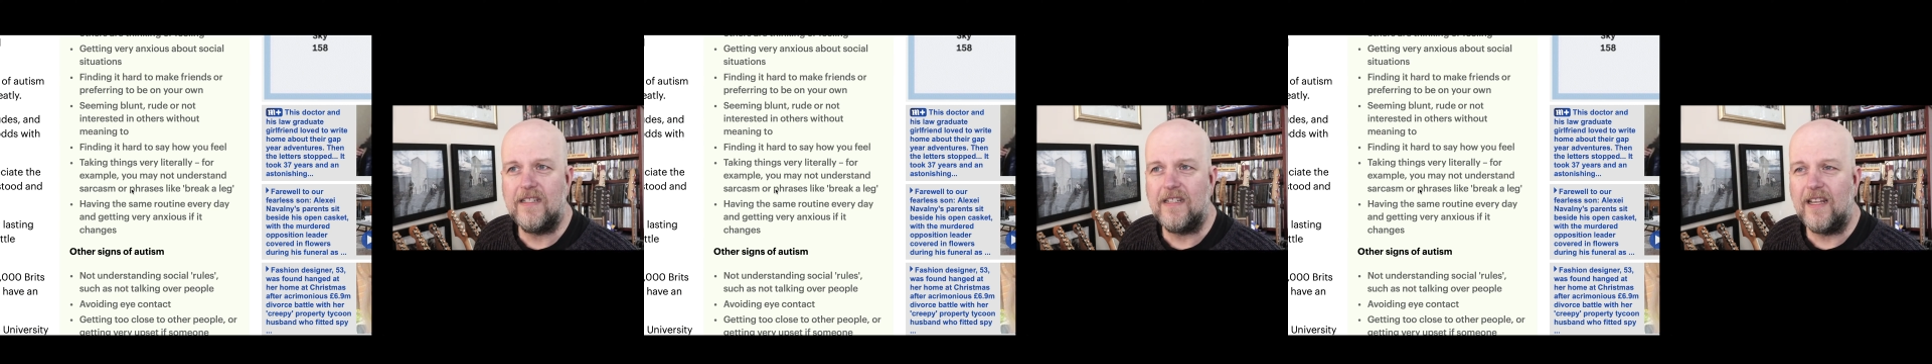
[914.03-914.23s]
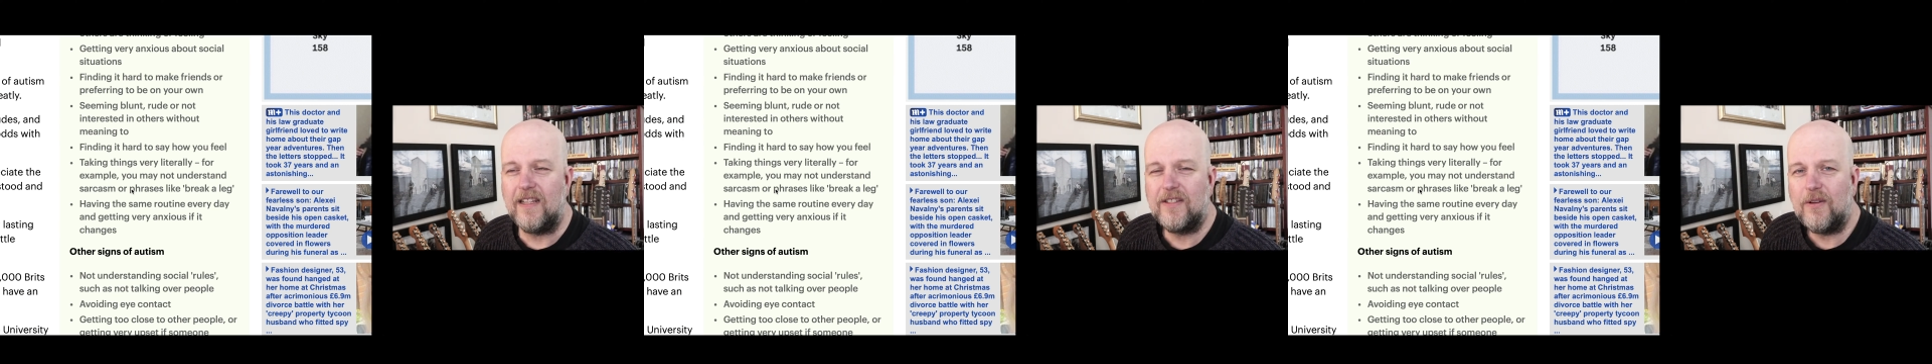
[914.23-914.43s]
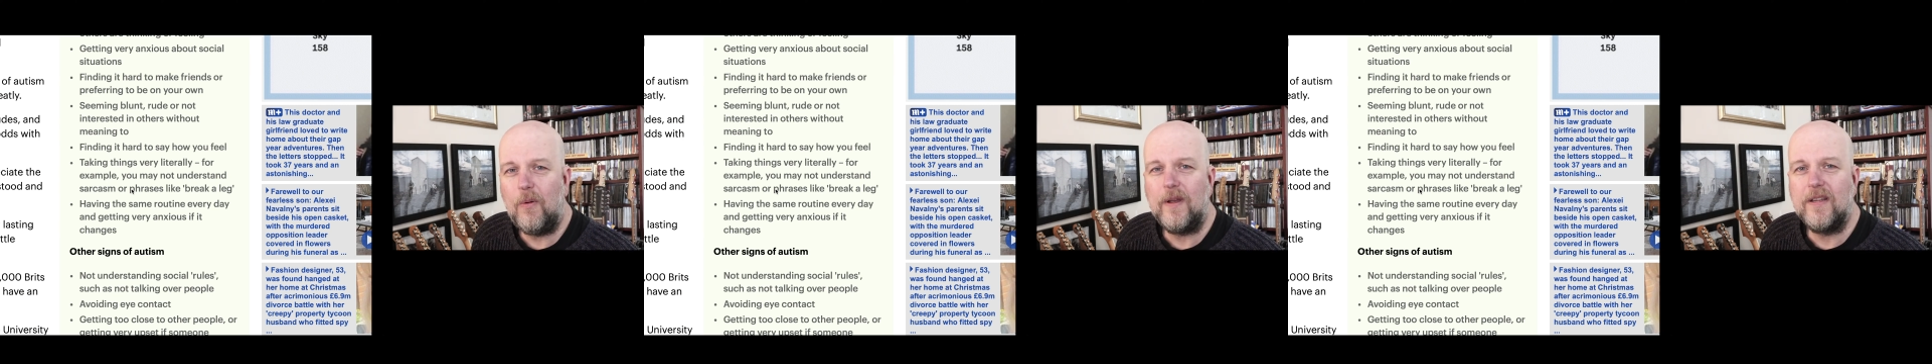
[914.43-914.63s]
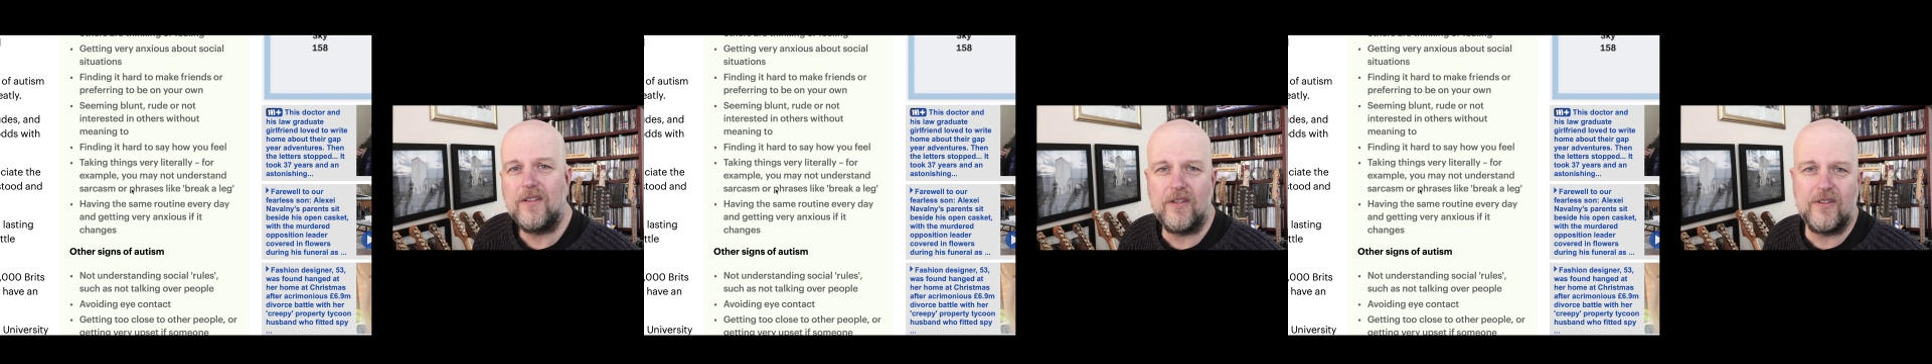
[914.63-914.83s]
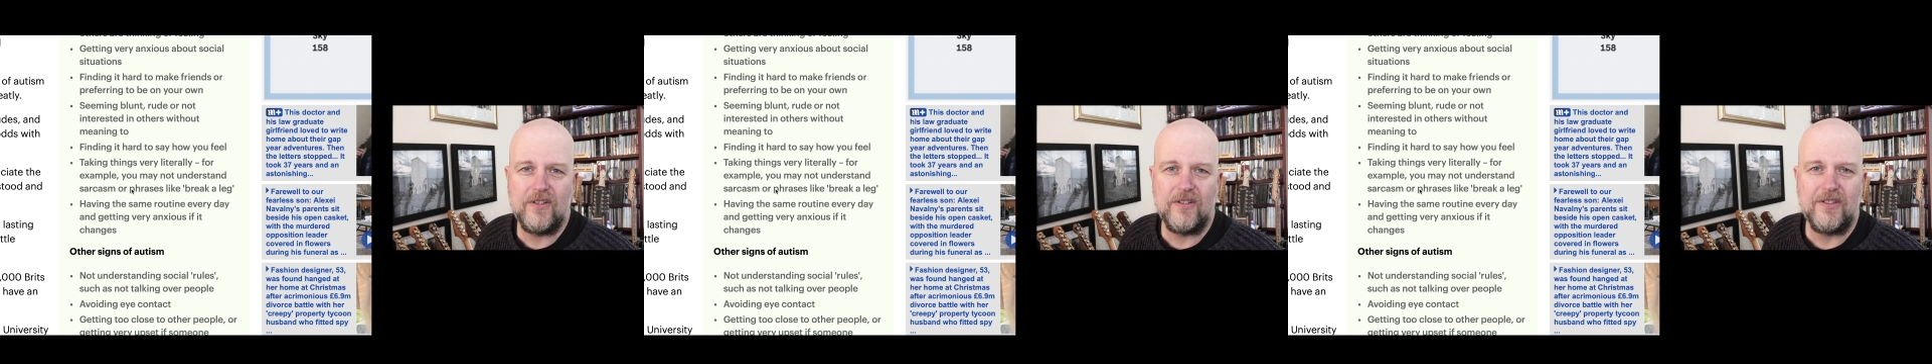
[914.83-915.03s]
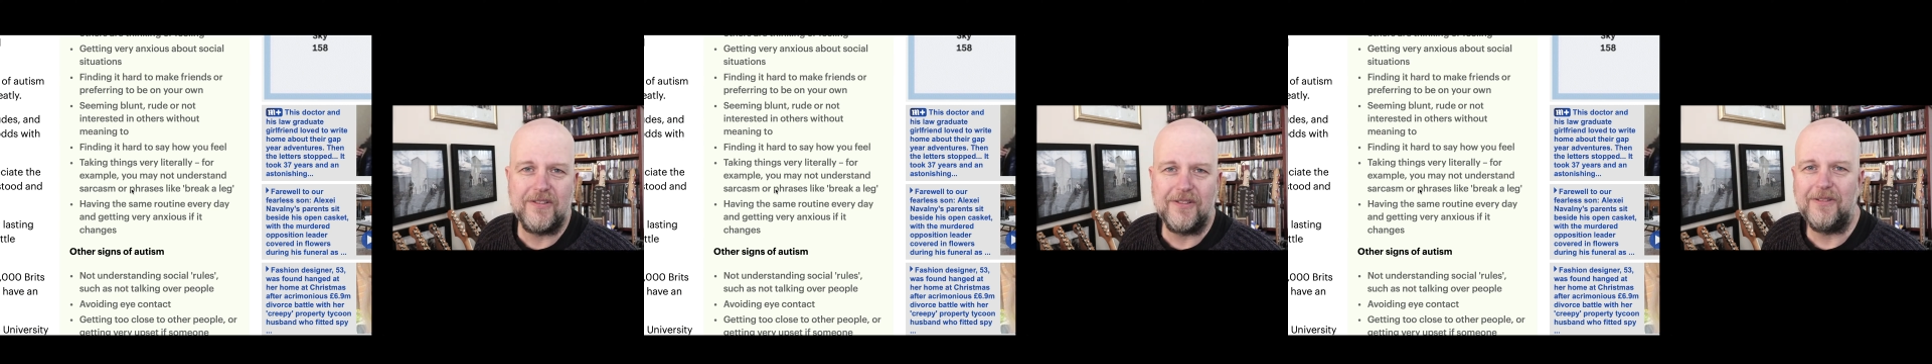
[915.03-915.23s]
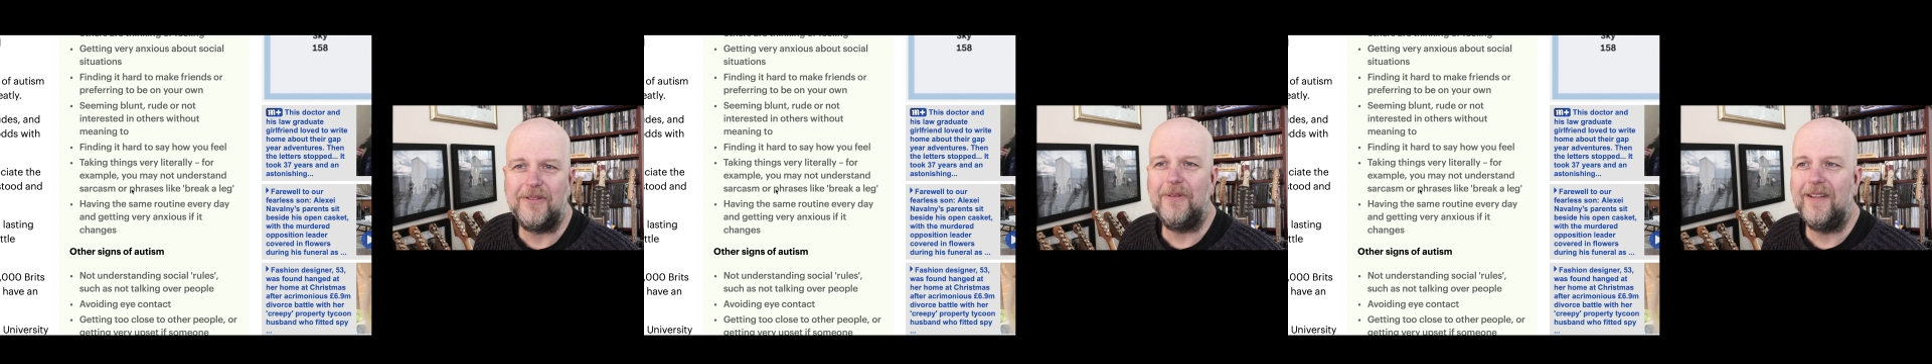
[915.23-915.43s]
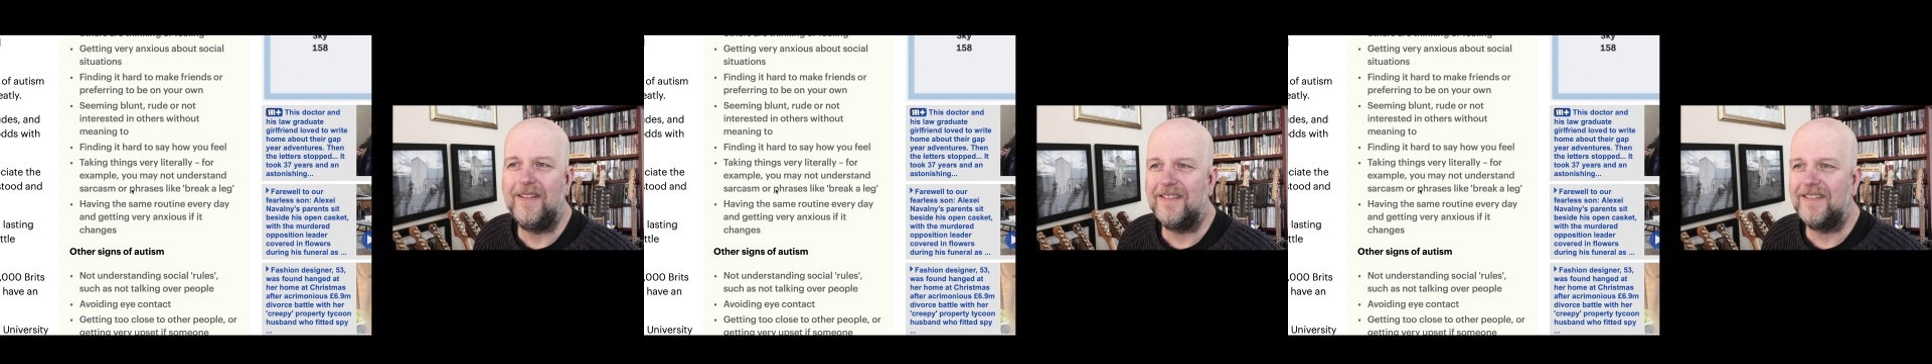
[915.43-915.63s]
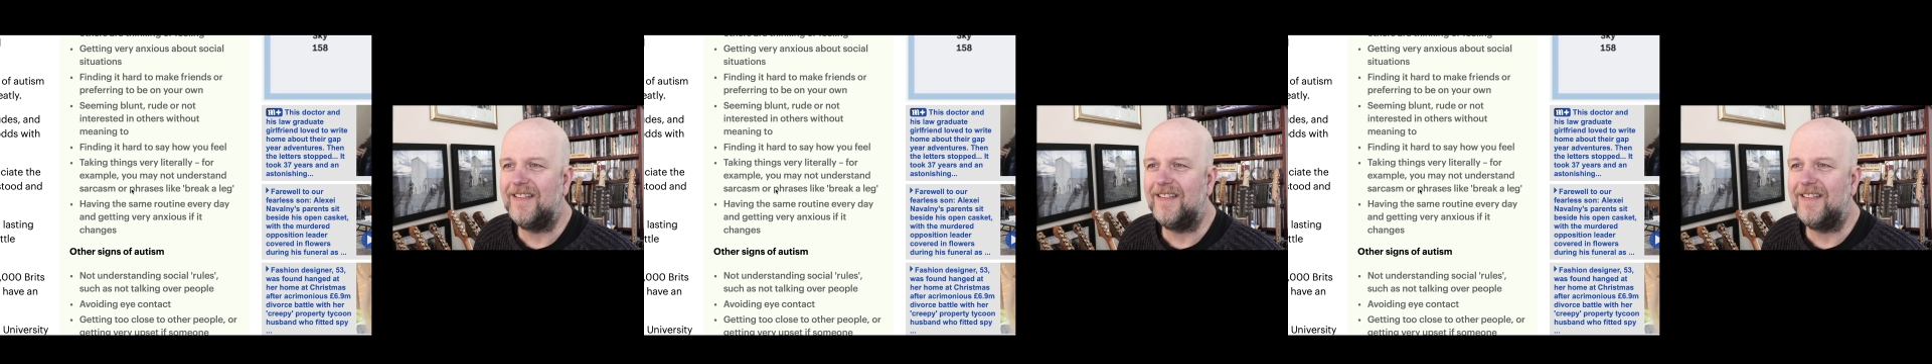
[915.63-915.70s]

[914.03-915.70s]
It's always sausages on a Wednesday.